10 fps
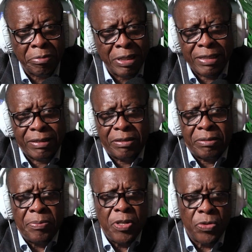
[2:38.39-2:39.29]

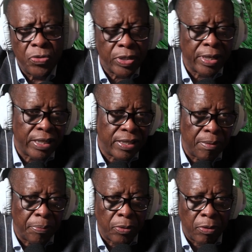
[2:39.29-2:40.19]
Let me use an
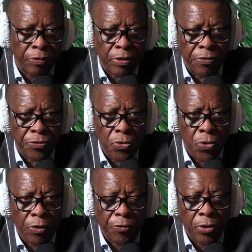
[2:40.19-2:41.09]
example of, if you
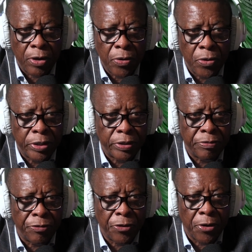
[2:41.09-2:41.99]
work for an
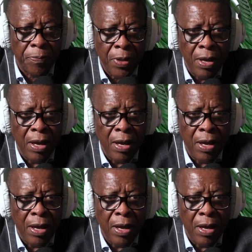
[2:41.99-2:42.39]
auditing firm,